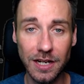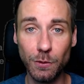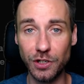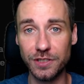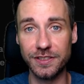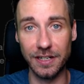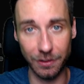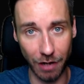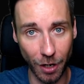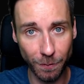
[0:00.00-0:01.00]
which is the
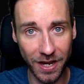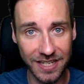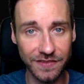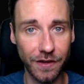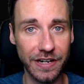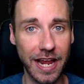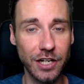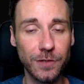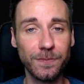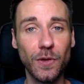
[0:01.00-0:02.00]
ground pass
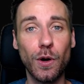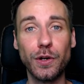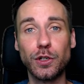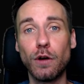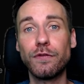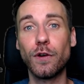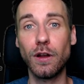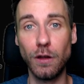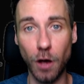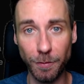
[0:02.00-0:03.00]
variation, or you go for a
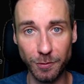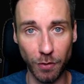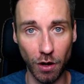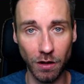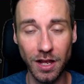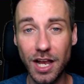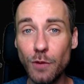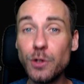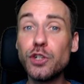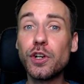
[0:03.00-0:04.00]
lobbed ball,
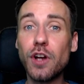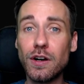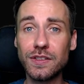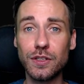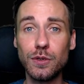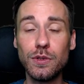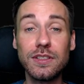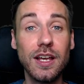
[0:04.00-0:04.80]
which you can also use